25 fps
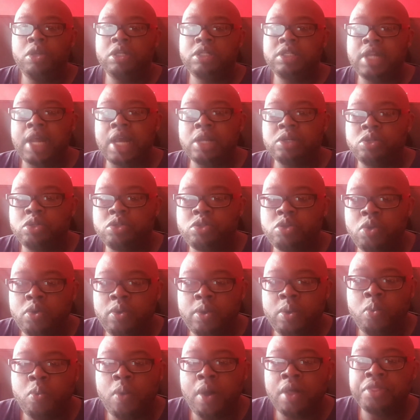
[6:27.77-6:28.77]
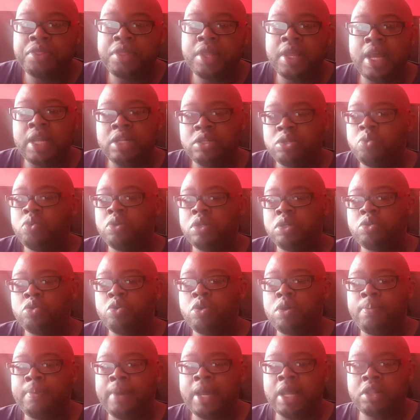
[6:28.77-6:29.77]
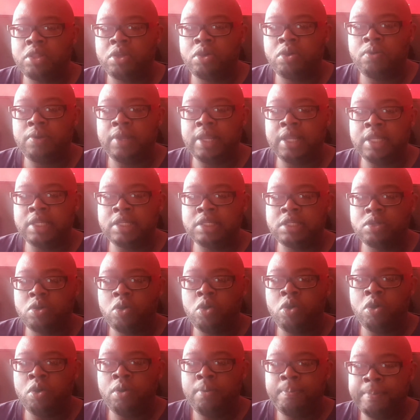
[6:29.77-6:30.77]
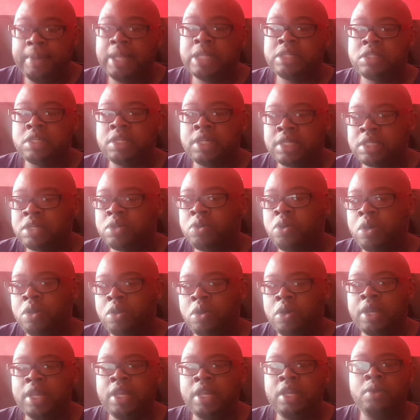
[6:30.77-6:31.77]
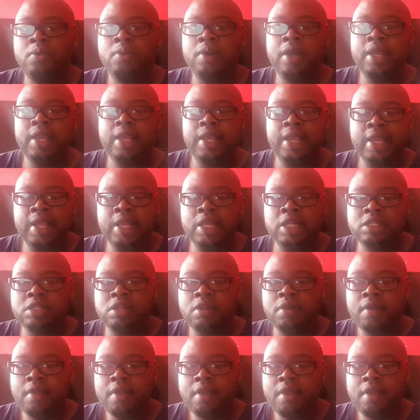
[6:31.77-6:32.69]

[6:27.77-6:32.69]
into the actual story, one thing I do want to talk about though is, or mention as I go along anyway, is